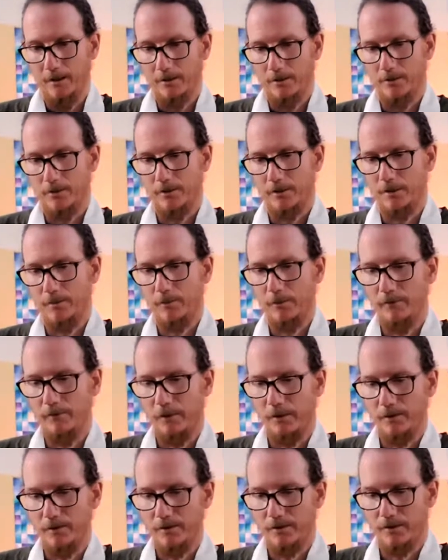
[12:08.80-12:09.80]
So we can move
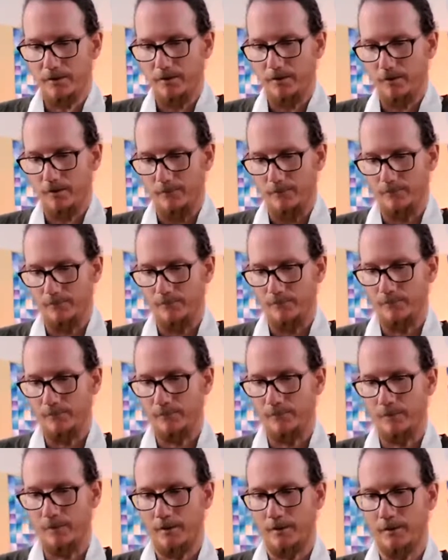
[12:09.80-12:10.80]
on to
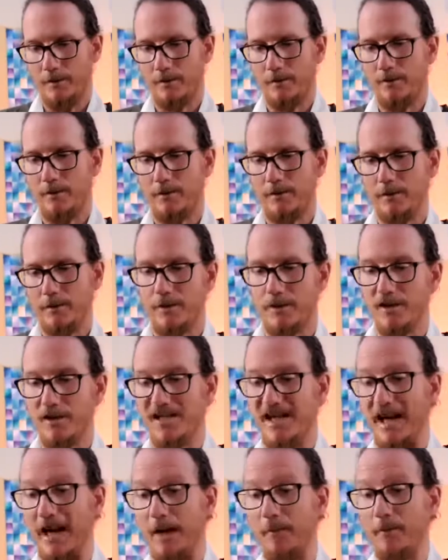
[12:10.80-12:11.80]
the
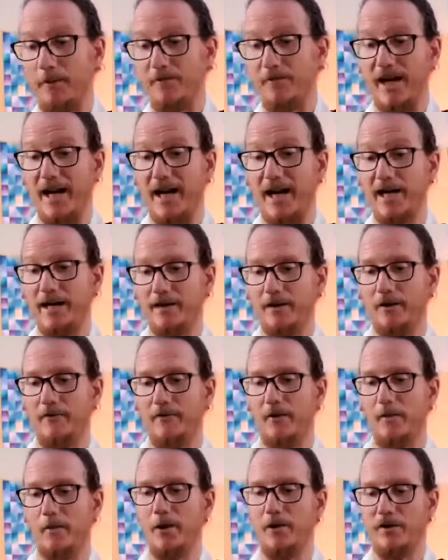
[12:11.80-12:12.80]
time of day of
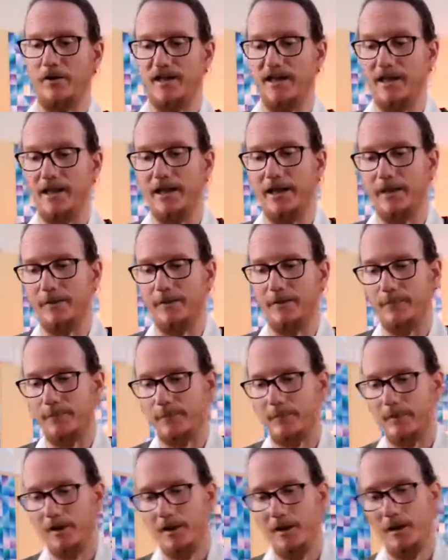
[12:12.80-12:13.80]
Amoghasiddhi.
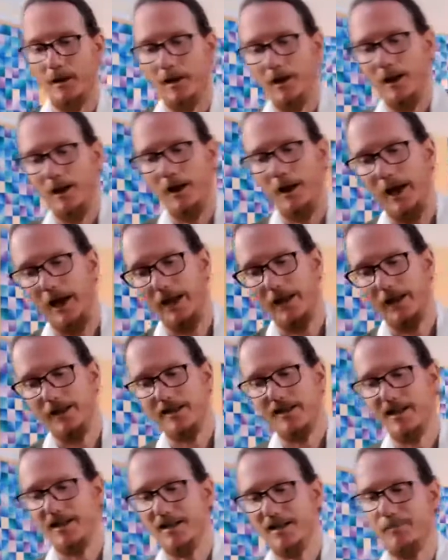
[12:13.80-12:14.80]
And
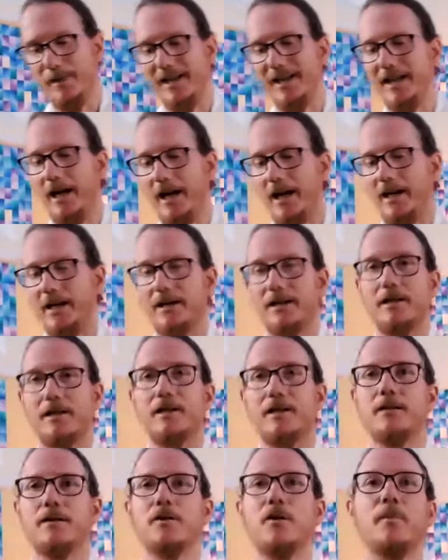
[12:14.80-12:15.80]
this is midnight.
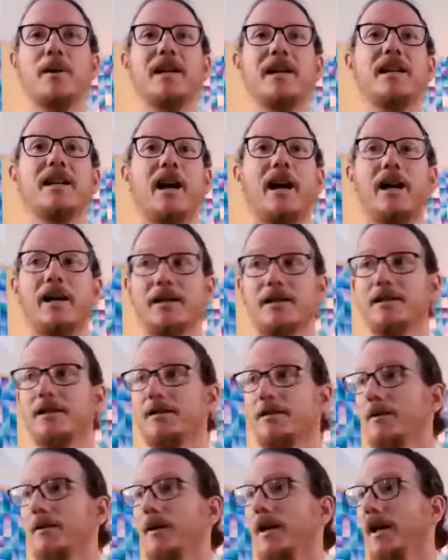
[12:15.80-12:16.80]
So midnight
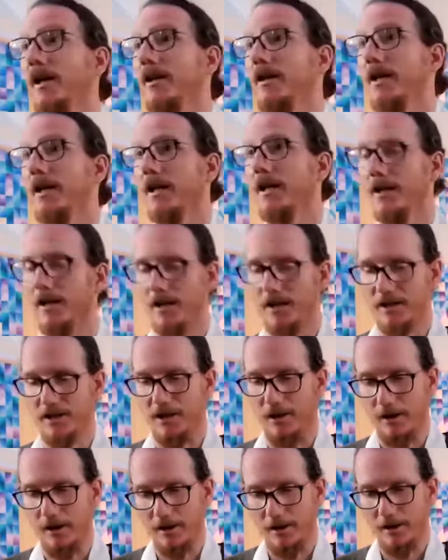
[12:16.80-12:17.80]
and
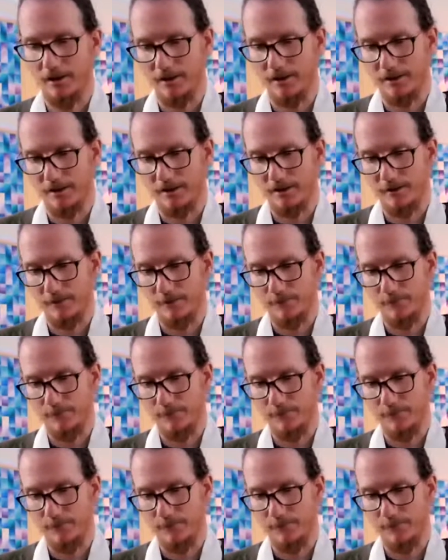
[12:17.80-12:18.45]
darkness.